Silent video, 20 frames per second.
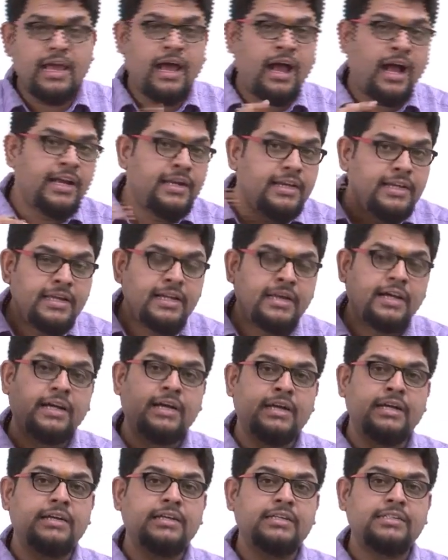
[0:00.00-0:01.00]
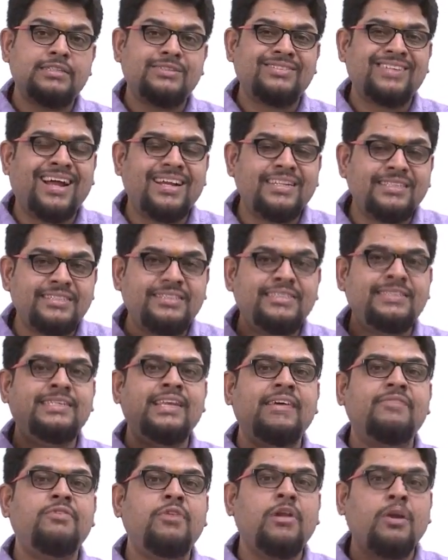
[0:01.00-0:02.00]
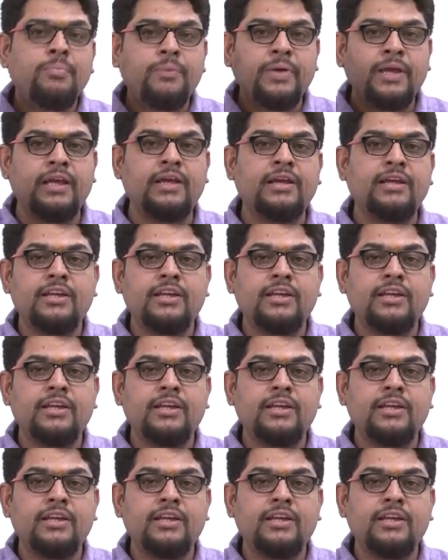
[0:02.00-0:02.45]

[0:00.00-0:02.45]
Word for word: idea starts developing